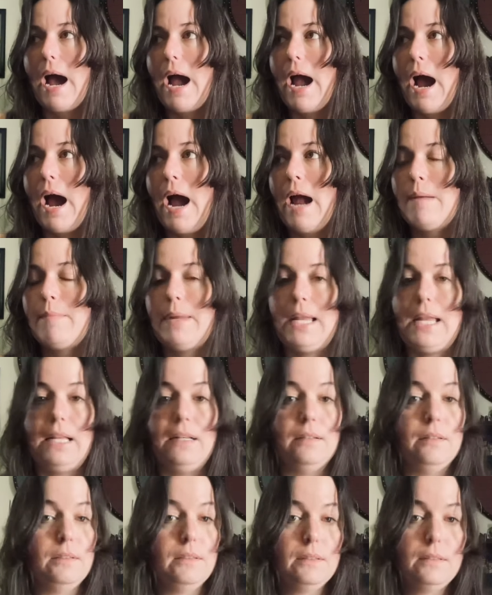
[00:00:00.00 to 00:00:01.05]
I
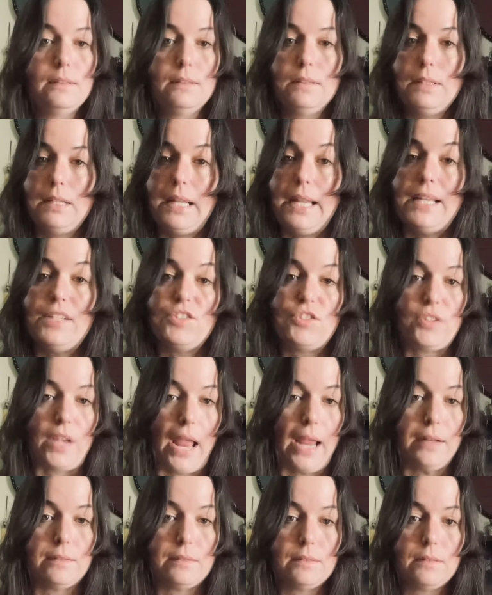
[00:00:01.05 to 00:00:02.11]
mean,
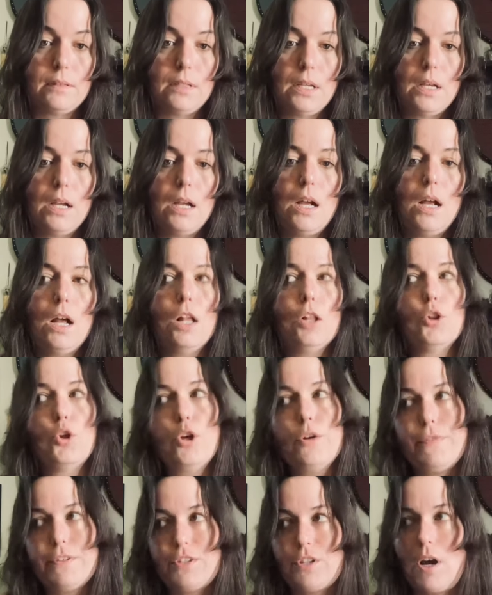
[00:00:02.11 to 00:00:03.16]
insane. Louis
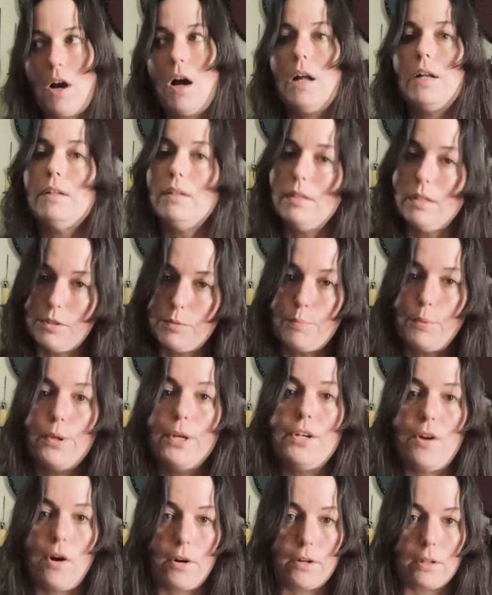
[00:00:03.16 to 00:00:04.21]
Vuitton is pretty
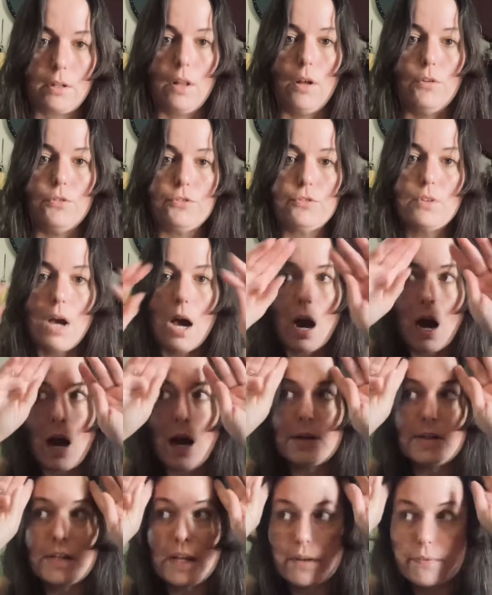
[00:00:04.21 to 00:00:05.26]
darn close.
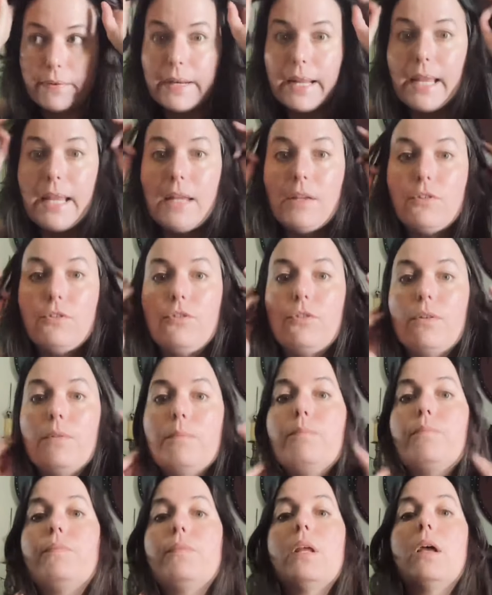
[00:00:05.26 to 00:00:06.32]
Tiffany's,
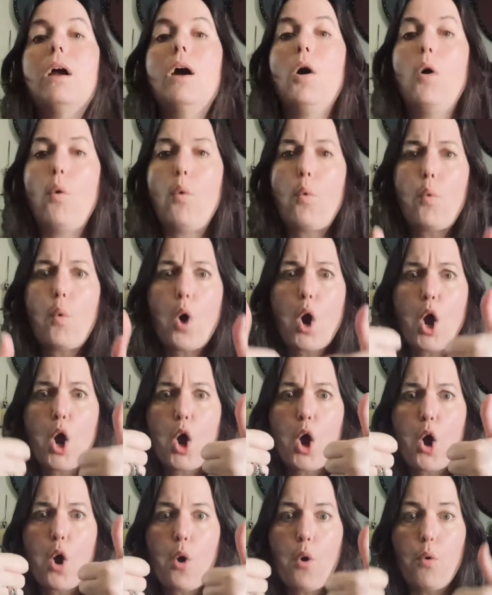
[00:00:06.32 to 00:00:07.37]

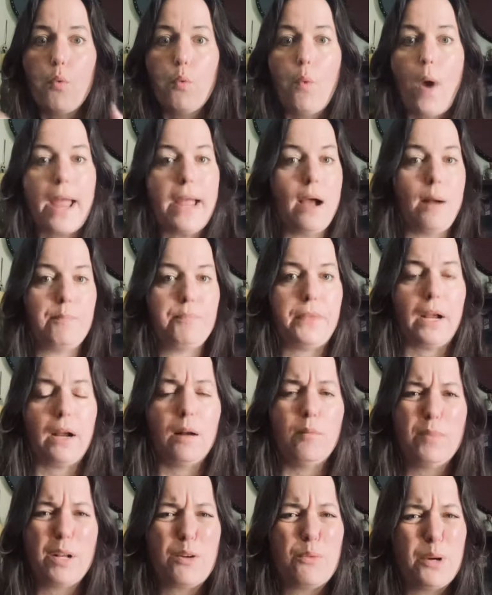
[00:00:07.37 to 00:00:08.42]
woo, way up there.
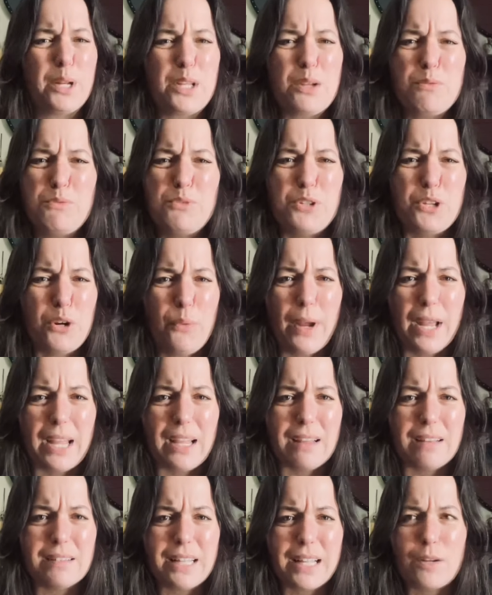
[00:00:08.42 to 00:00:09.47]
I'm like, what are you
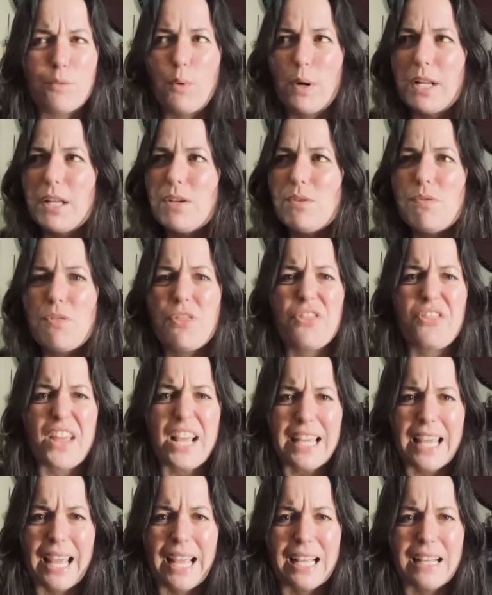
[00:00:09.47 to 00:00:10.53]
doing? Like, what are you
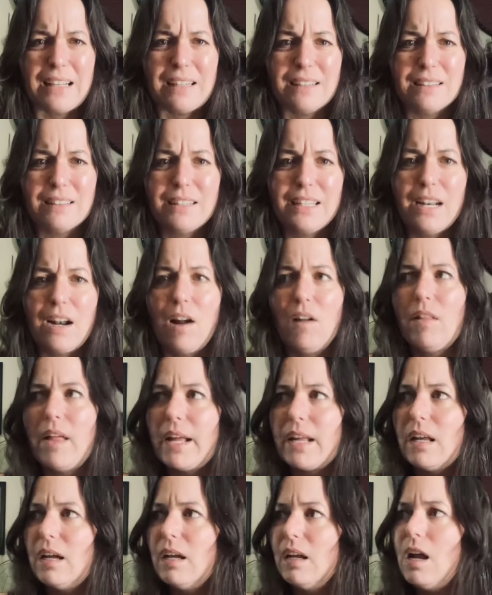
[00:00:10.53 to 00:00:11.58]
thinking? You know,
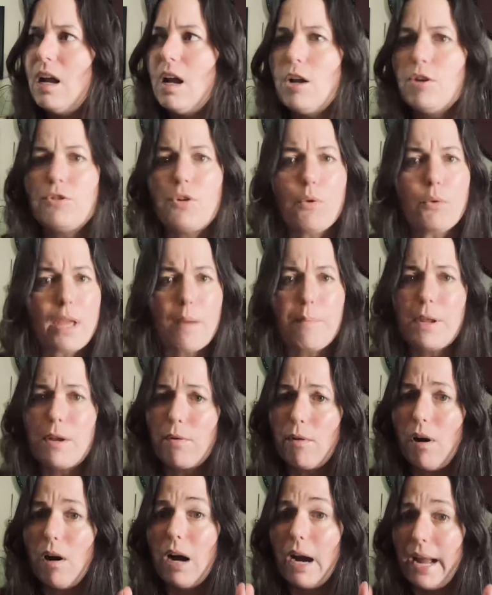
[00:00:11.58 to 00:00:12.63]
like, don't get me
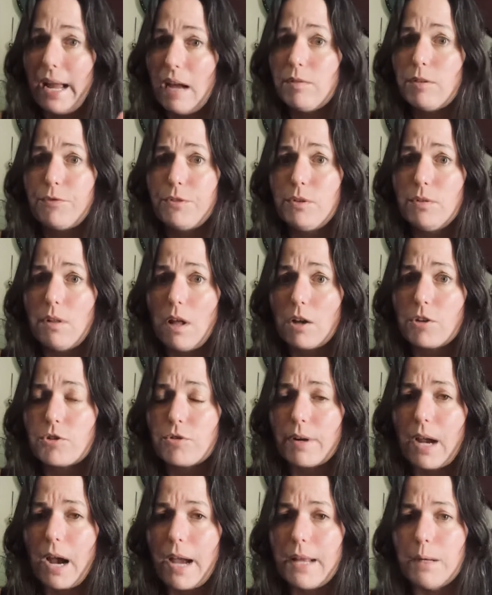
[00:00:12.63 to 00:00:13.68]
wrong. I have a few
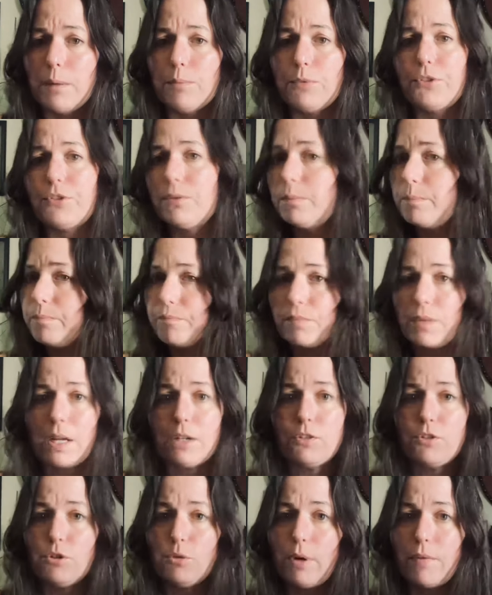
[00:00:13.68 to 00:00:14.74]
luxury items. I
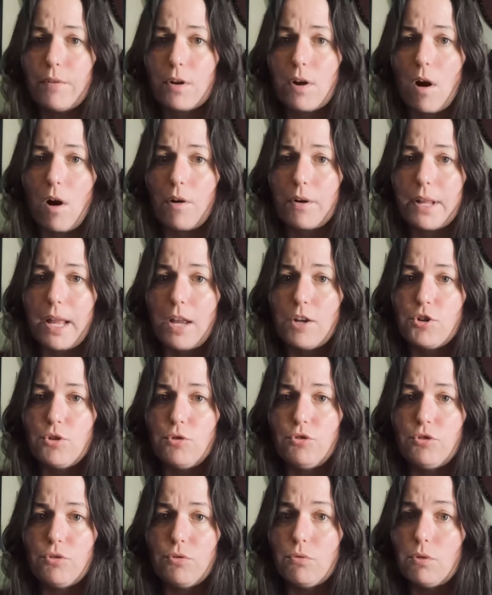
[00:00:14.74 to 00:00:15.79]
do have a Cartier
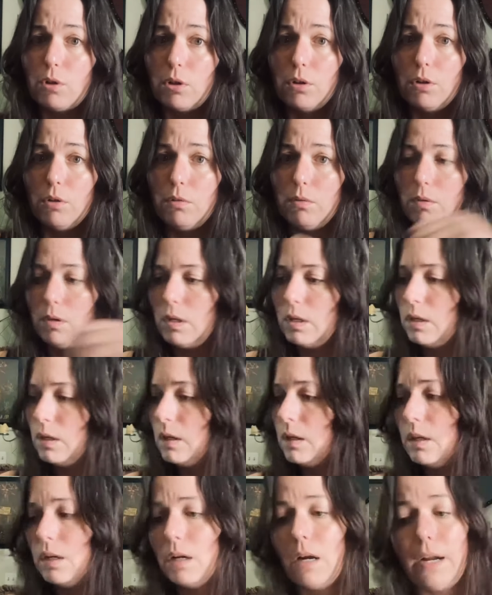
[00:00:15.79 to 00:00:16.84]
Juste un Clou.
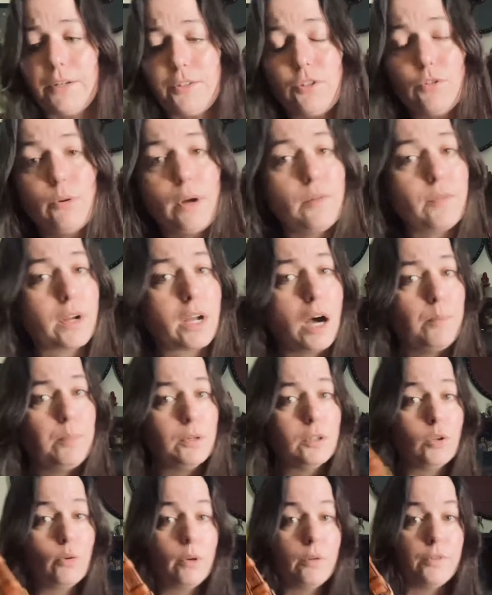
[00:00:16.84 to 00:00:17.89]
I do have a couple
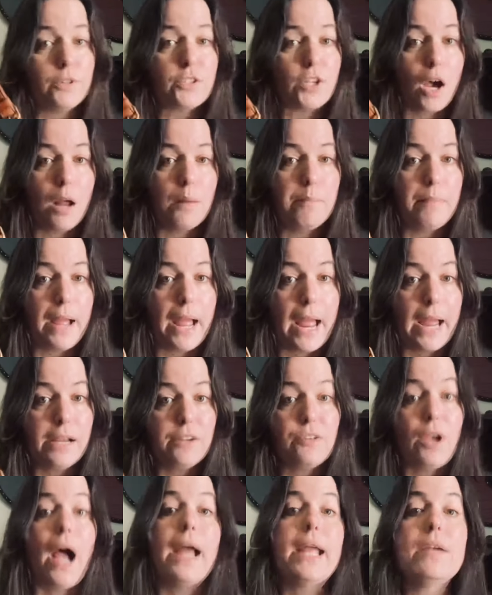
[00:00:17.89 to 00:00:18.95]
Louis Vuitton bags.
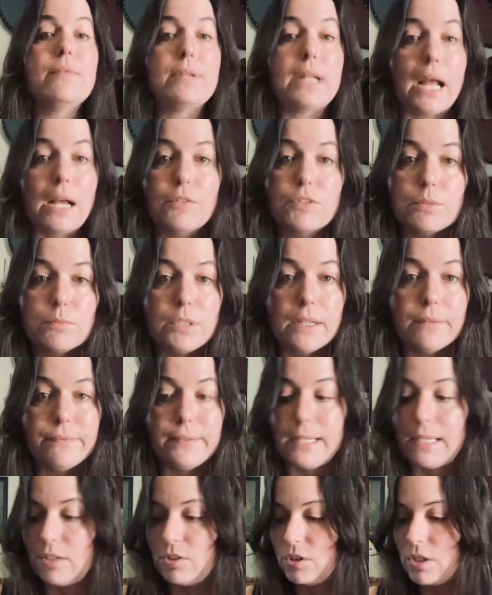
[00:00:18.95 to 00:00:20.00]
I even have some
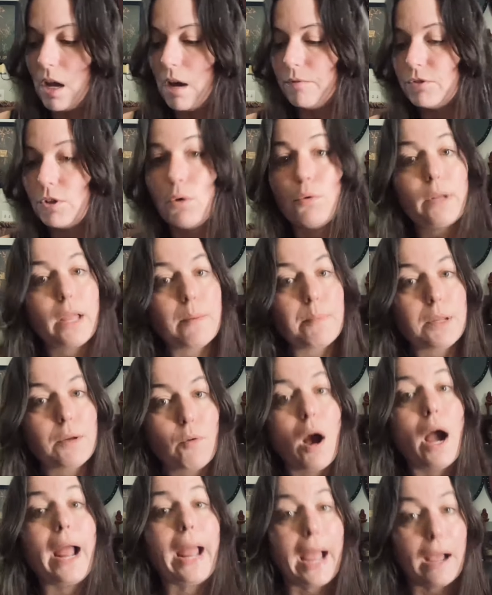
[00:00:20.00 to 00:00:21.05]
Tiffany stuff. Don't get me
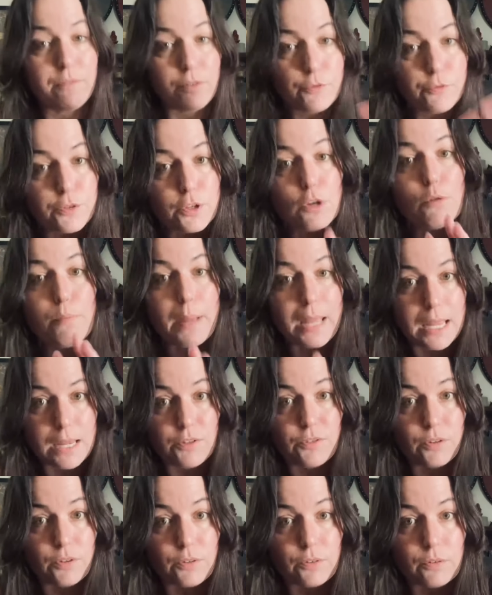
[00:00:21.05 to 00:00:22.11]
wrong. I have a few
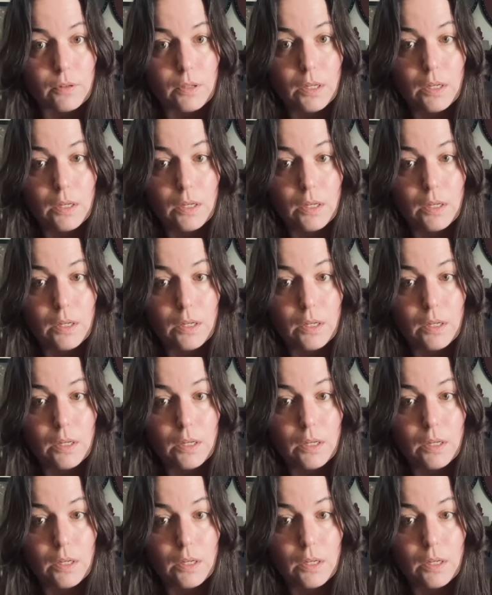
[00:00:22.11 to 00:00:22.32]
pieces.